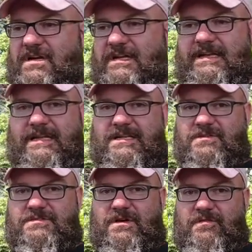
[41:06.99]
it getting
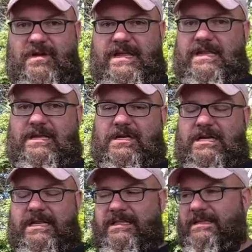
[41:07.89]
close to overheating or
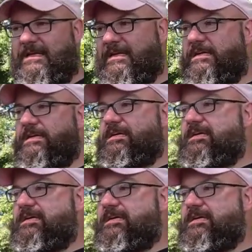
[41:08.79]
anything.